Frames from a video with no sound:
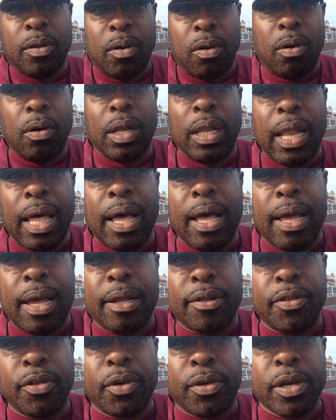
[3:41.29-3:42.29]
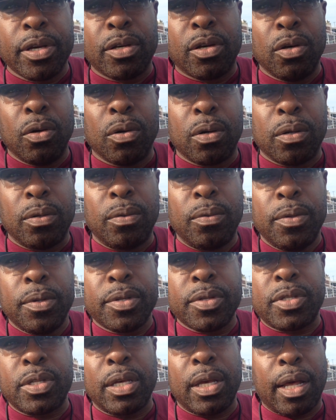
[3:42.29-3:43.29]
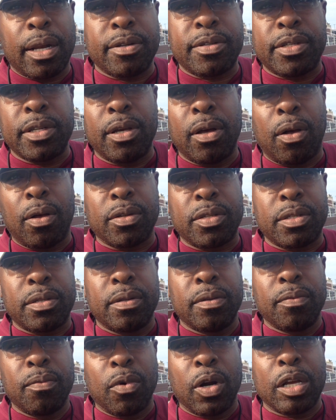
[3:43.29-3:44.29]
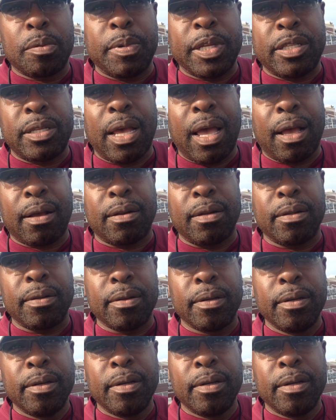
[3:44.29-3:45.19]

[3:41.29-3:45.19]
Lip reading: Online, you can Google Seattle Seahawks rugby tackling,